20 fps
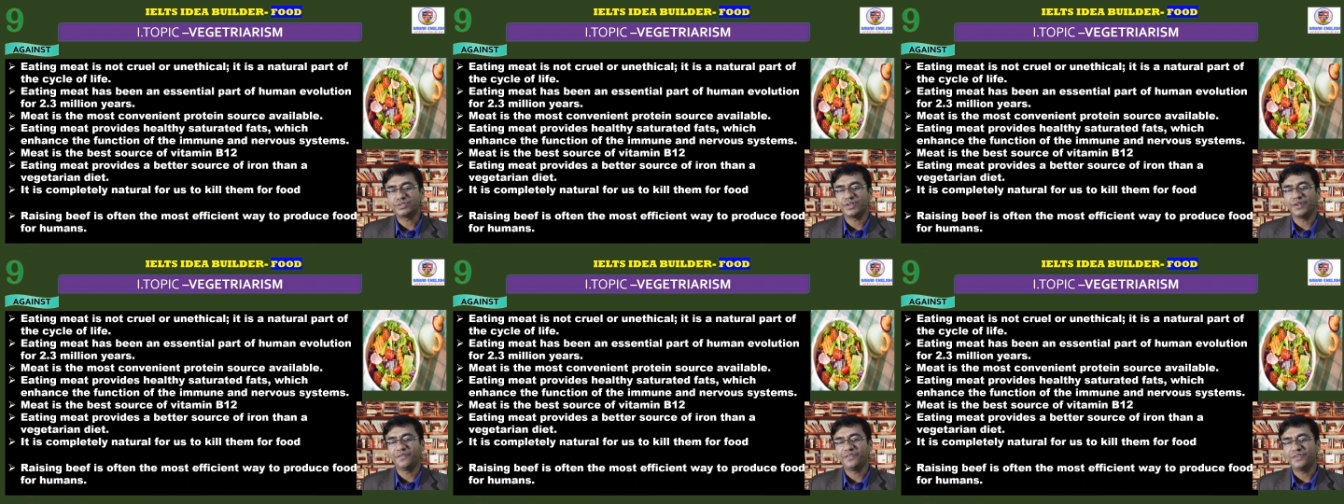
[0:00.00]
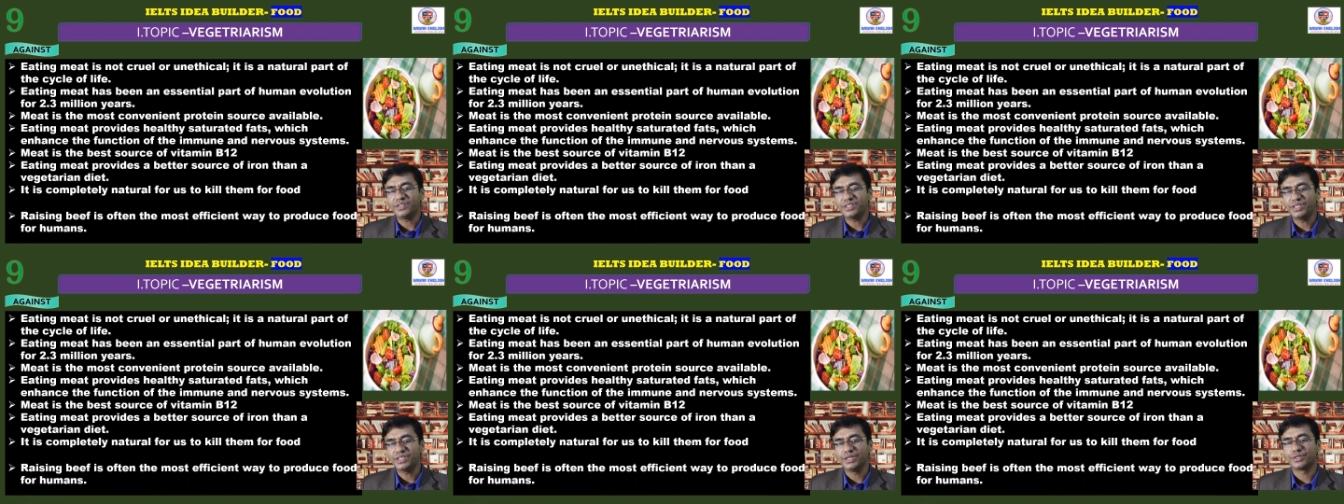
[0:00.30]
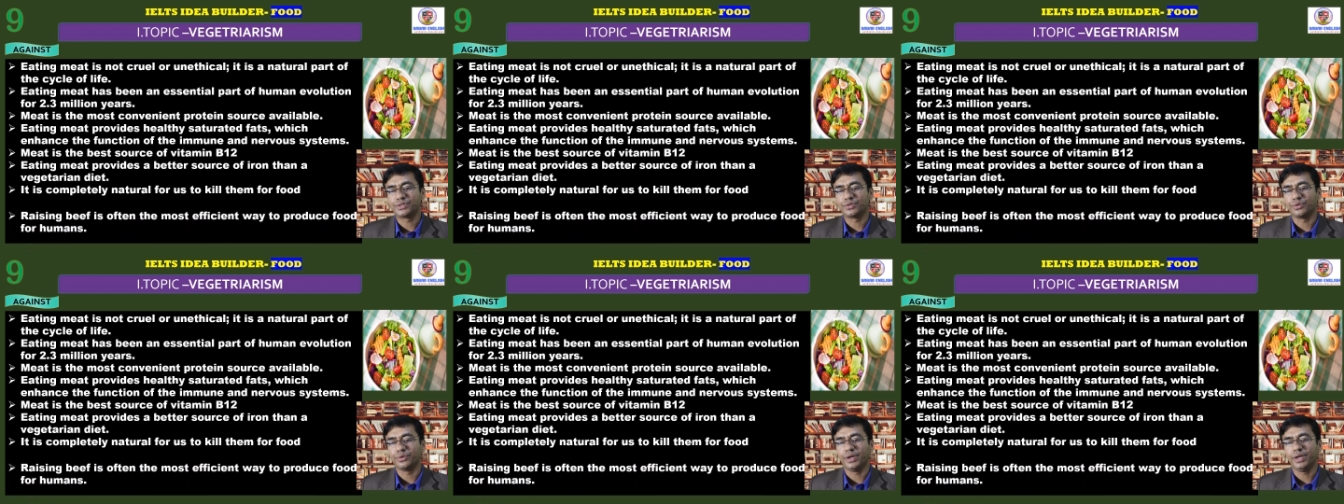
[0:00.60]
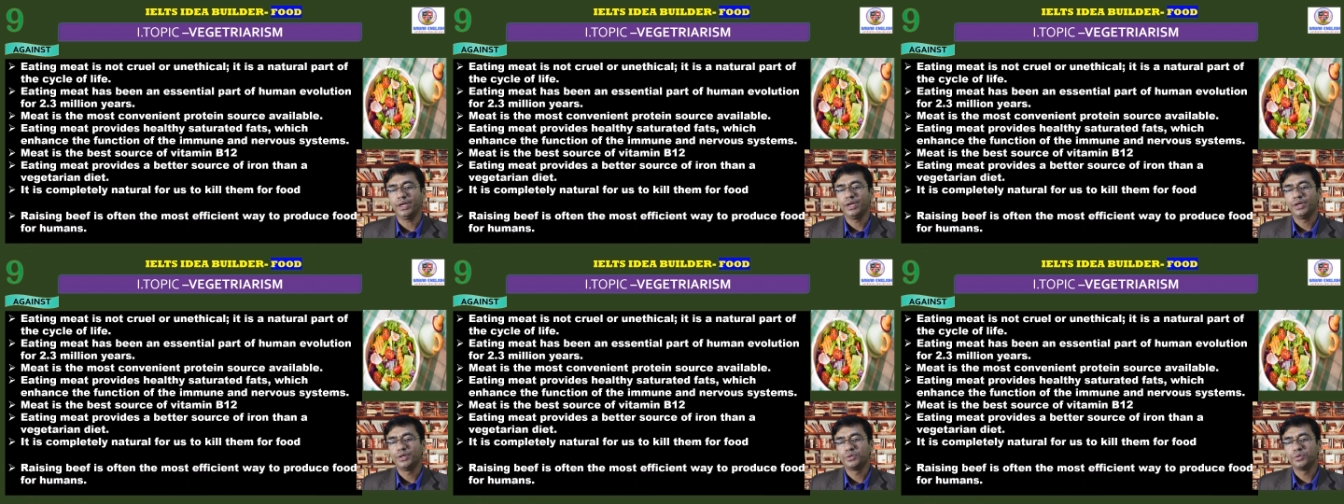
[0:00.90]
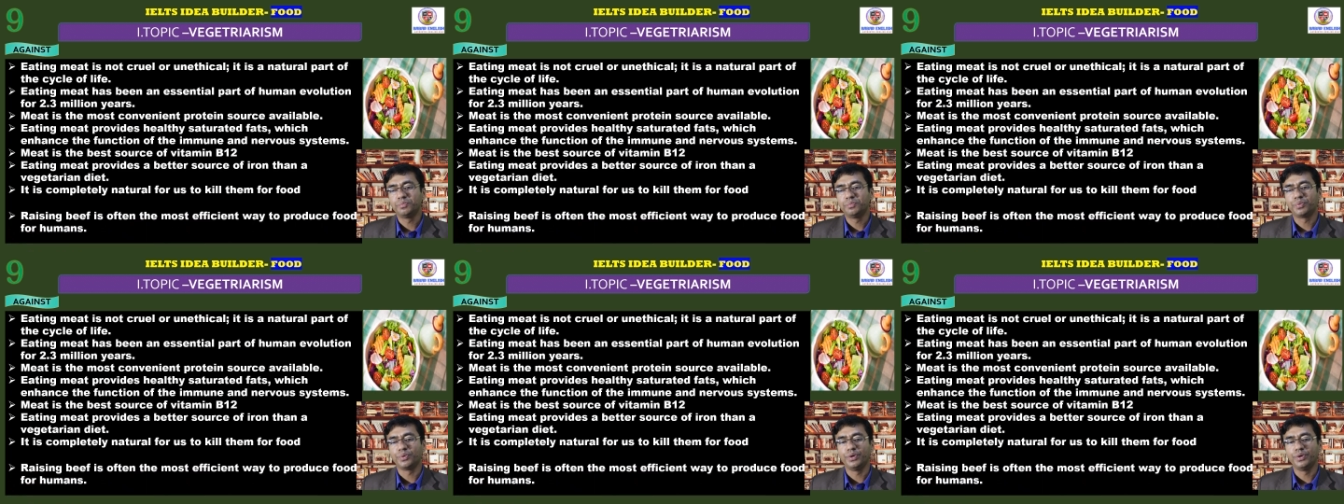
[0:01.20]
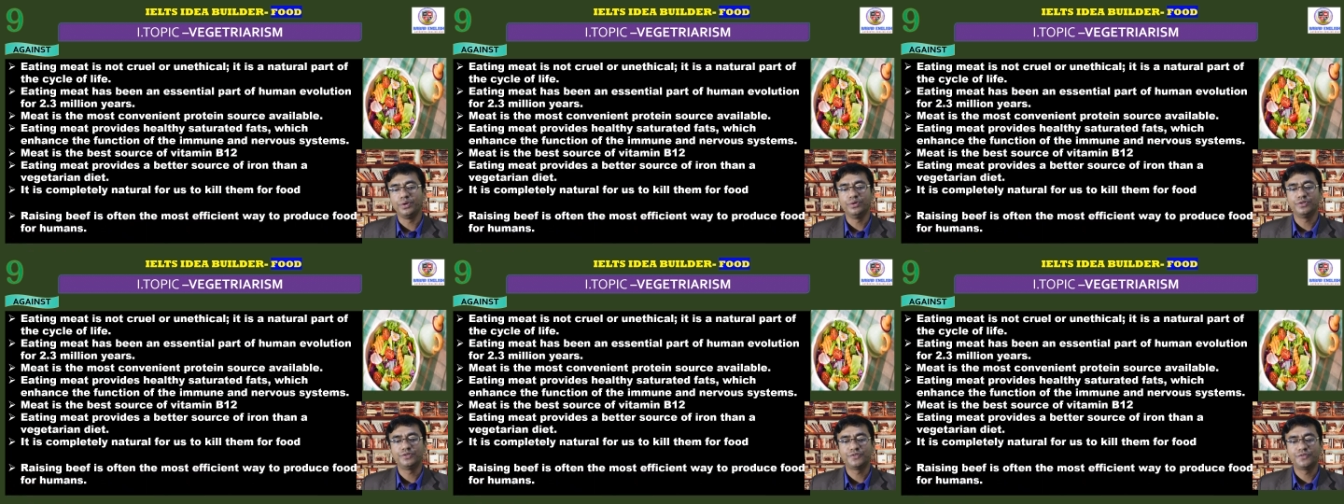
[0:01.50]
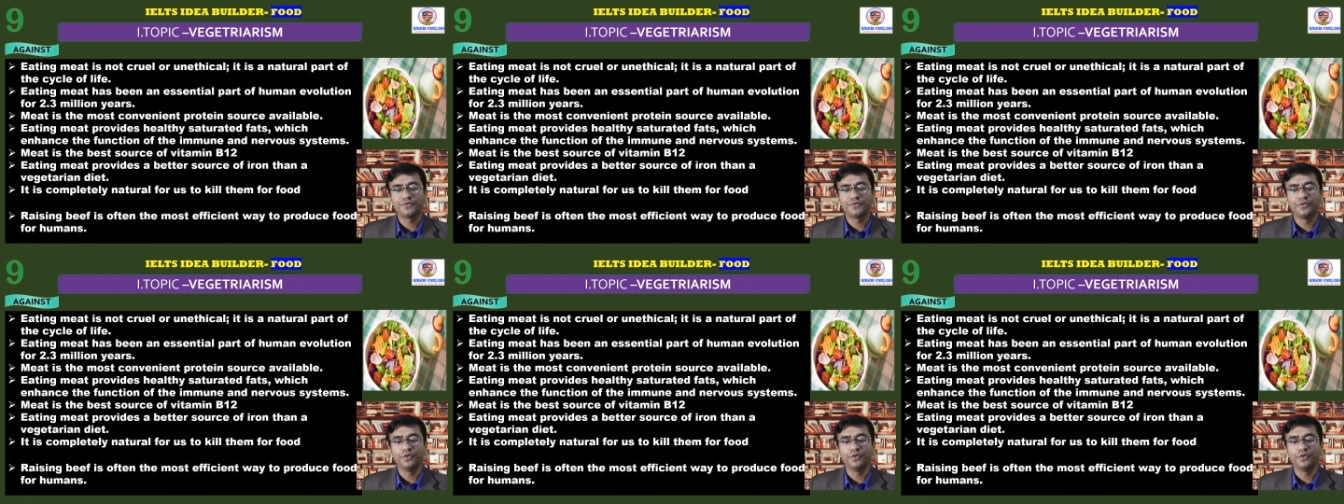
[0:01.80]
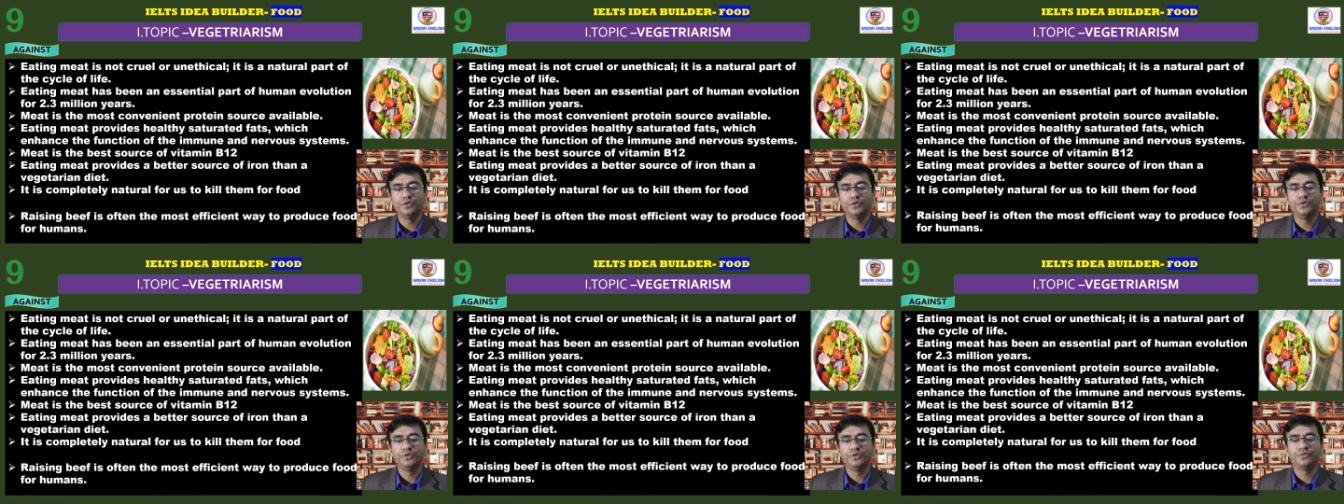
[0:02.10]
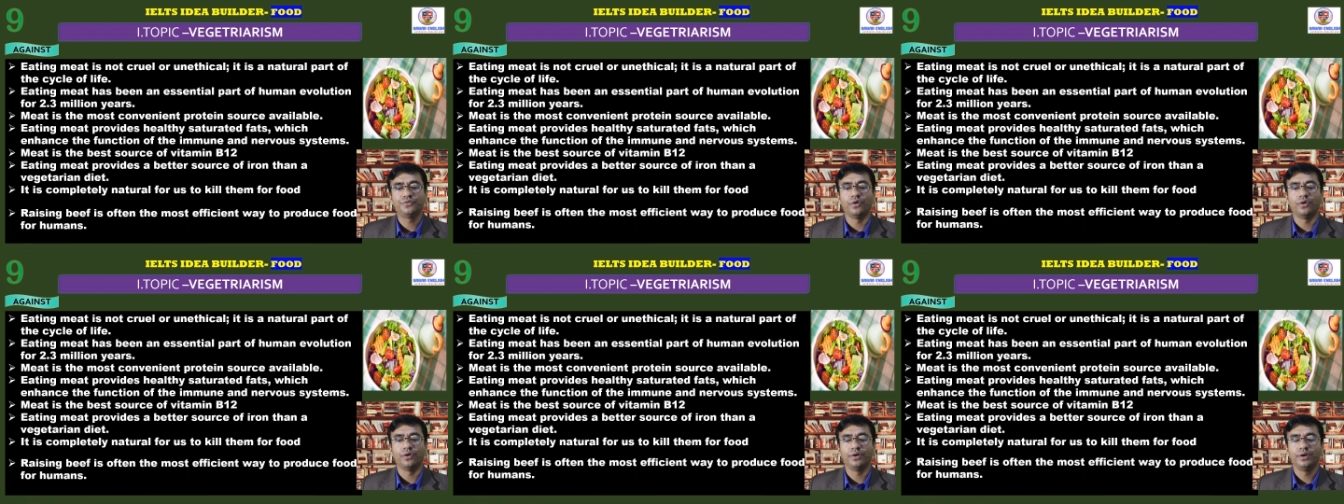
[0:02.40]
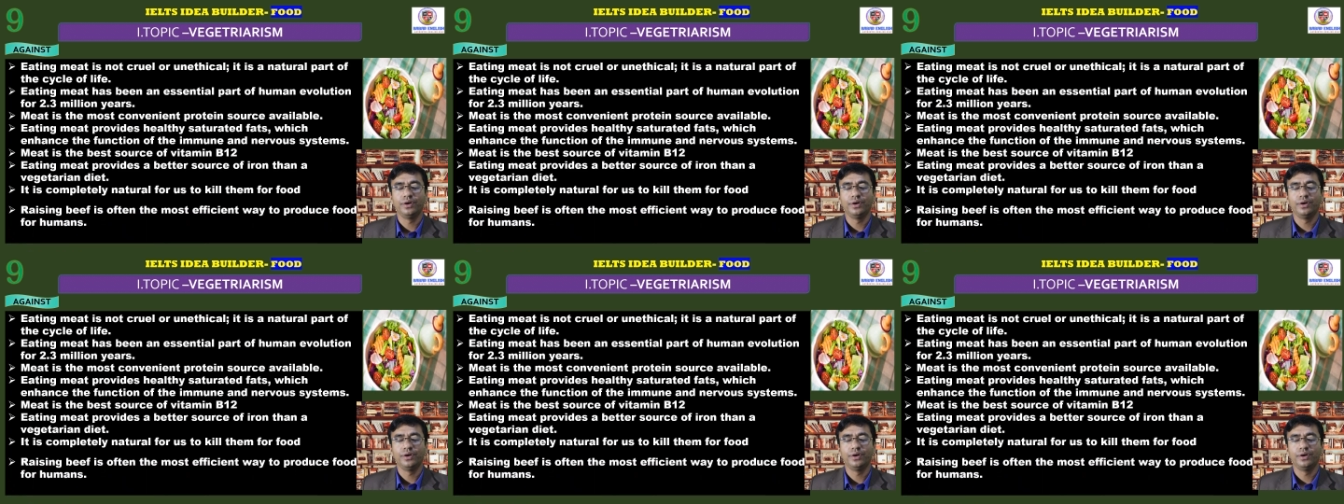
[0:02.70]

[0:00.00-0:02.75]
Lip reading: efficient way to produce food for